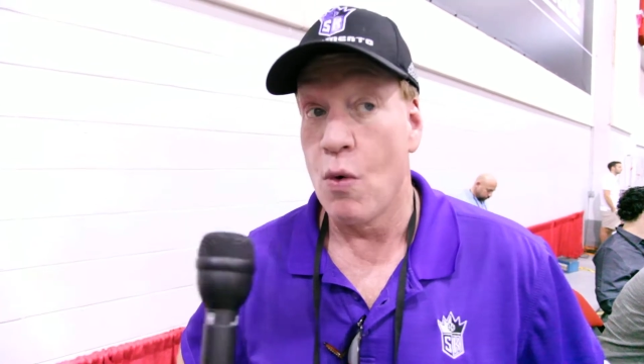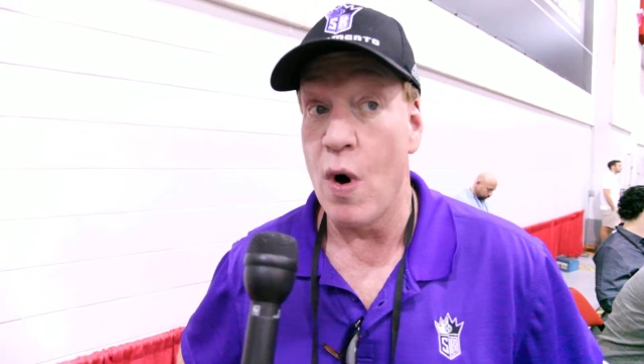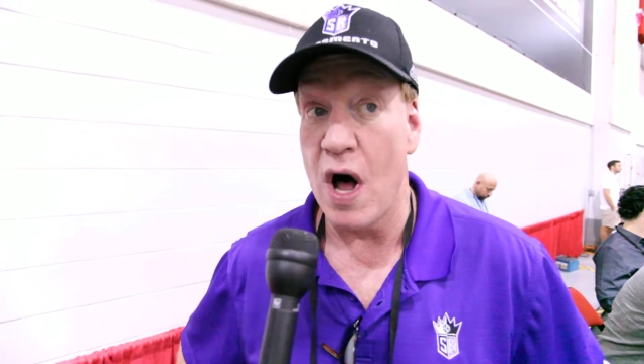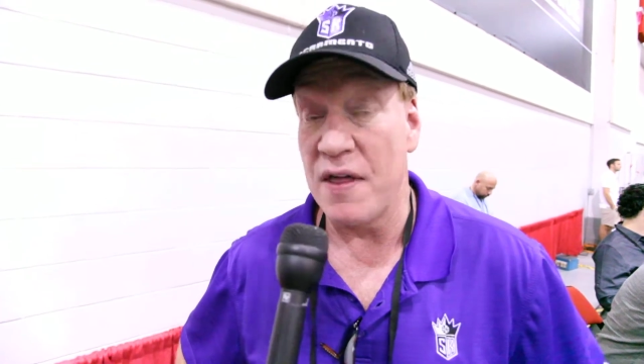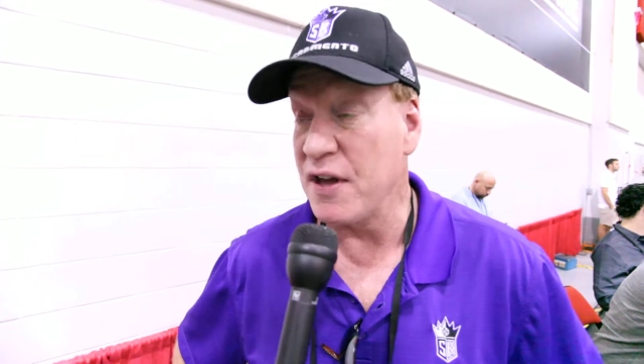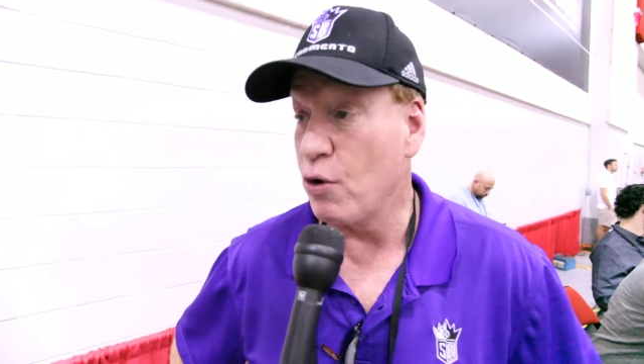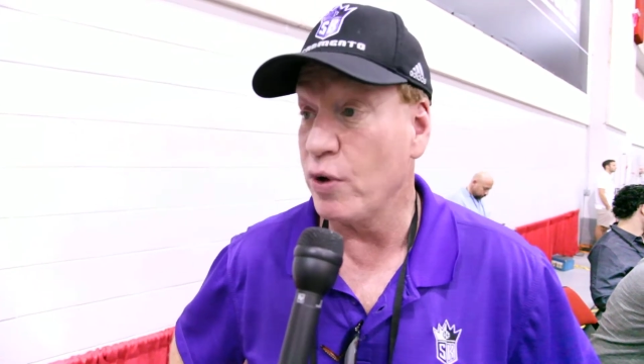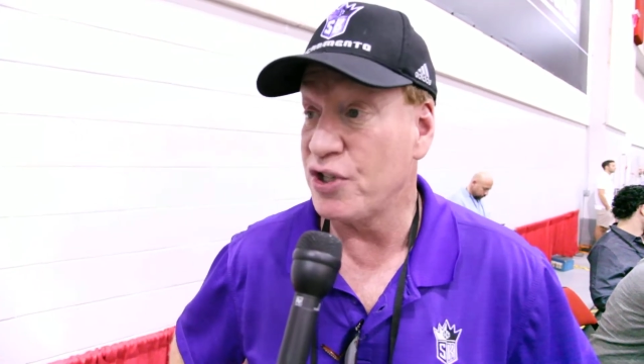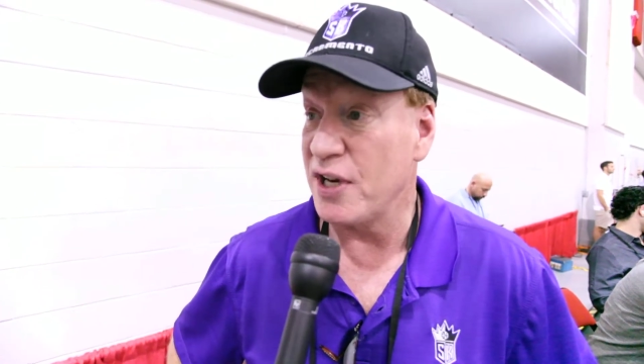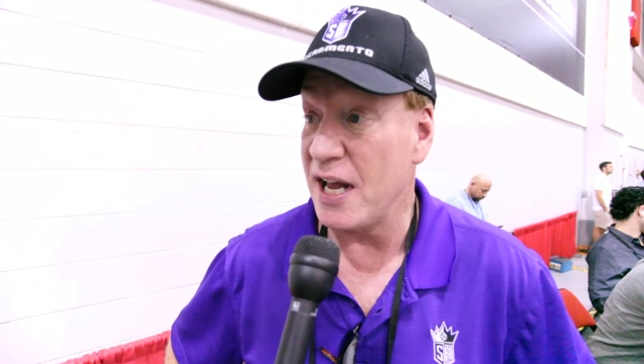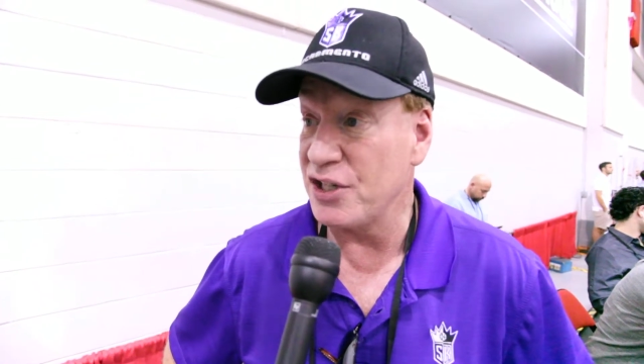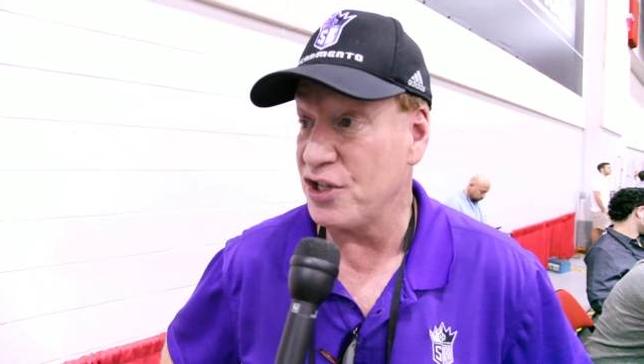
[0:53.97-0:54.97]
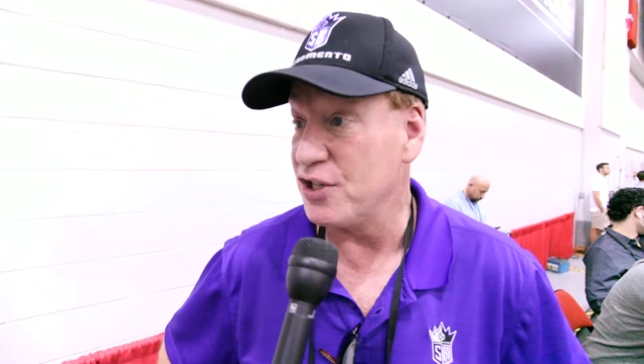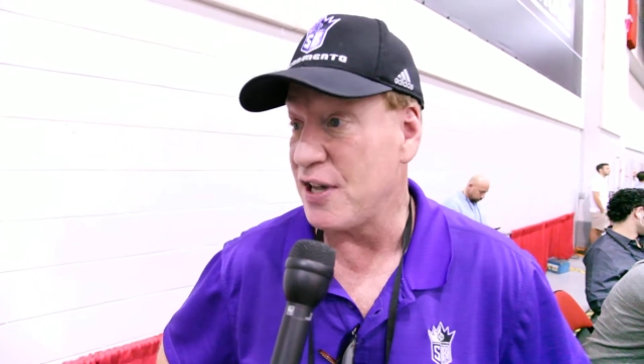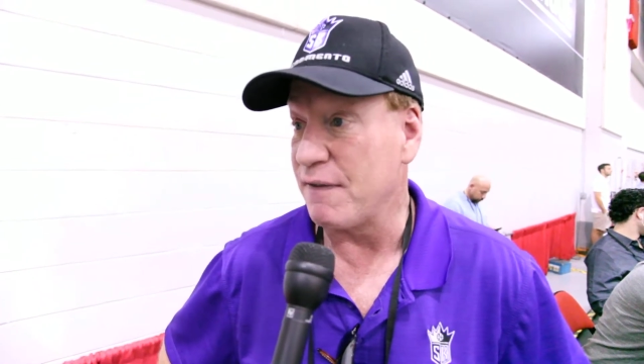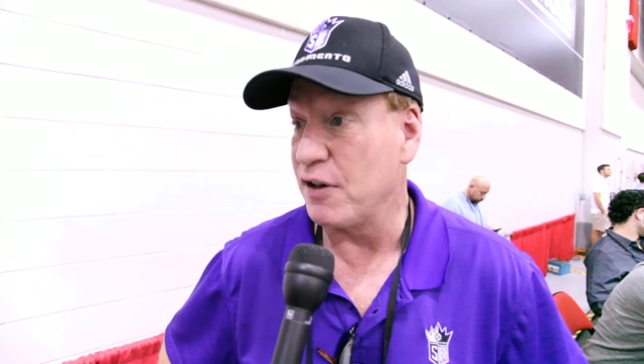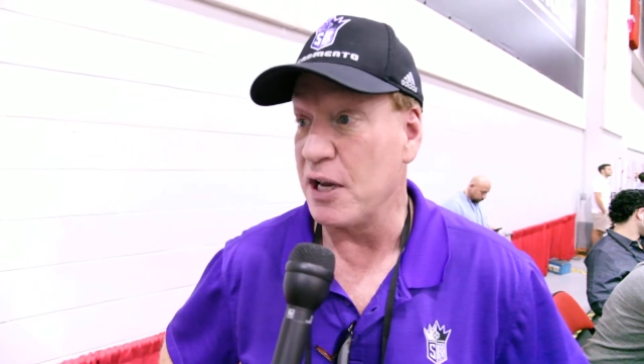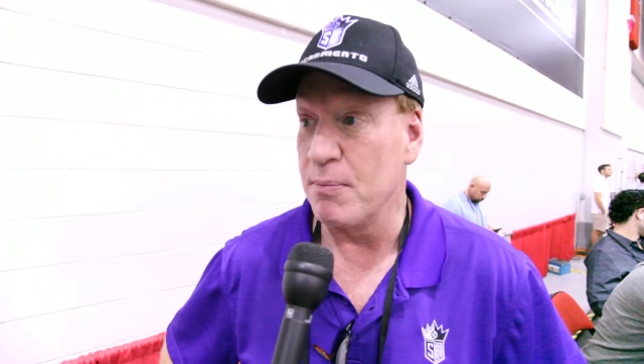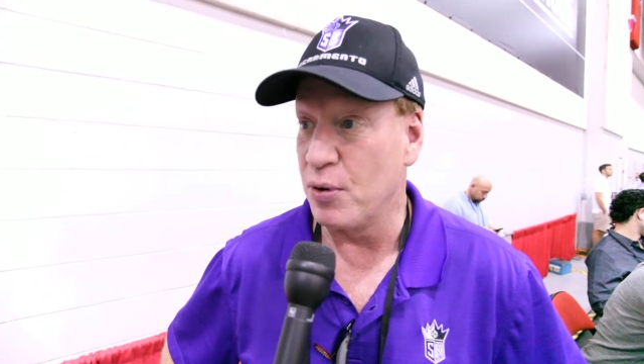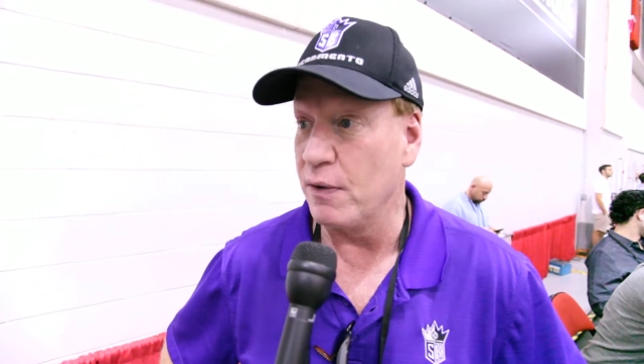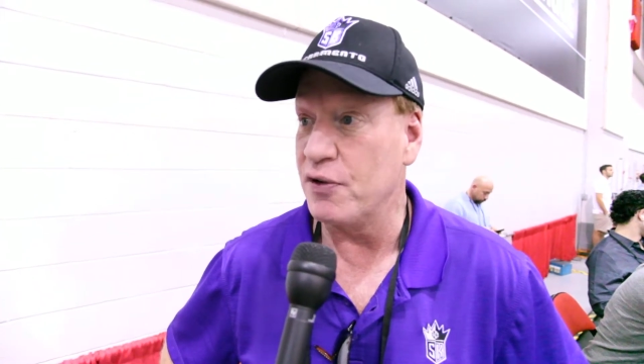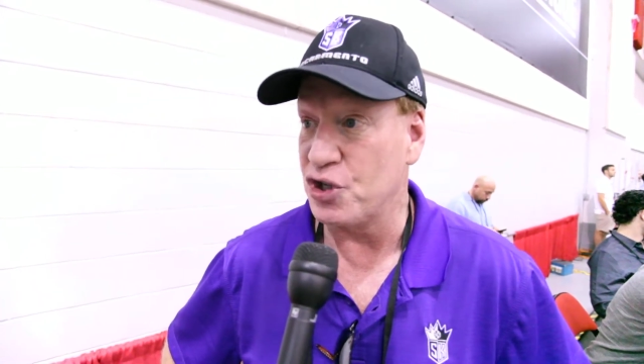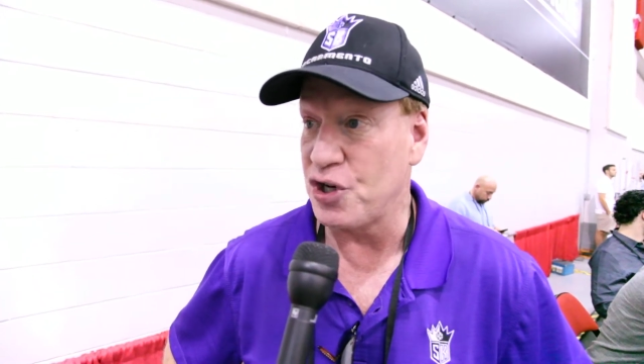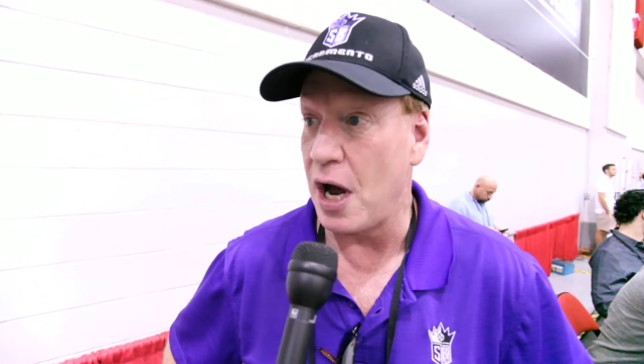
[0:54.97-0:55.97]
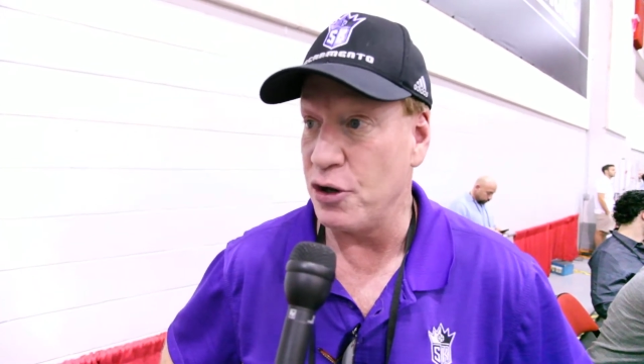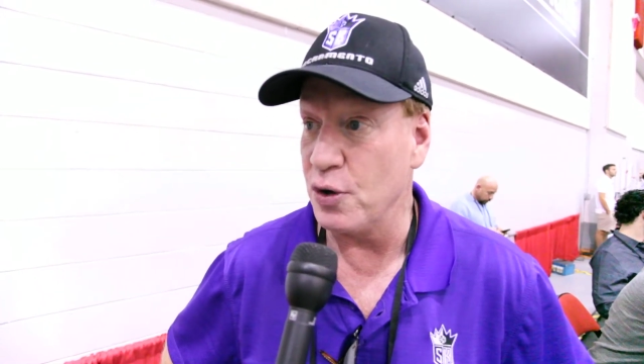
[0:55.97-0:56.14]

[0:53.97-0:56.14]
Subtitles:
Well, I think Quincy Acee's definitely improved his shot.